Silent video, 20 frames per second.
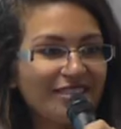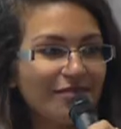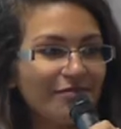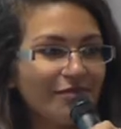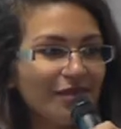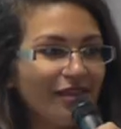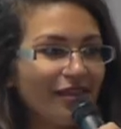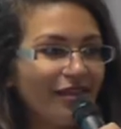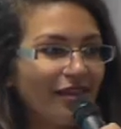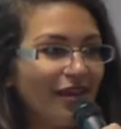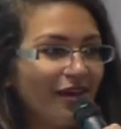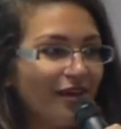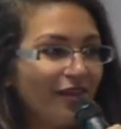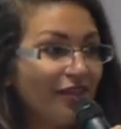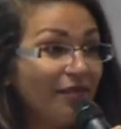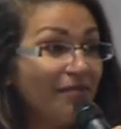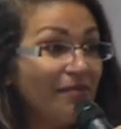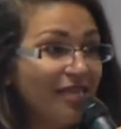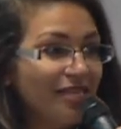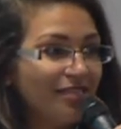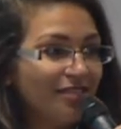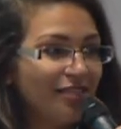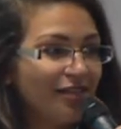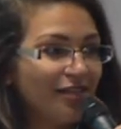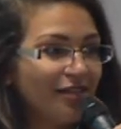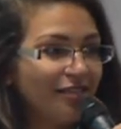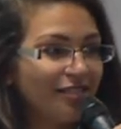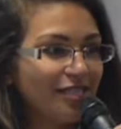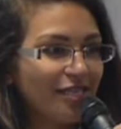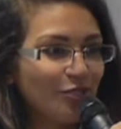something the
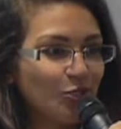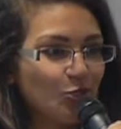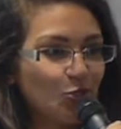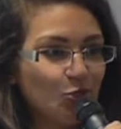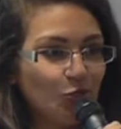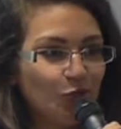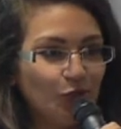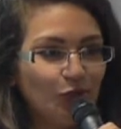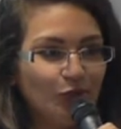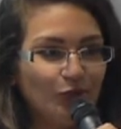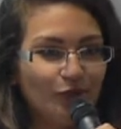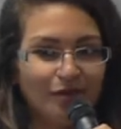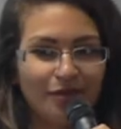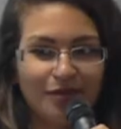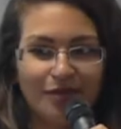media tends to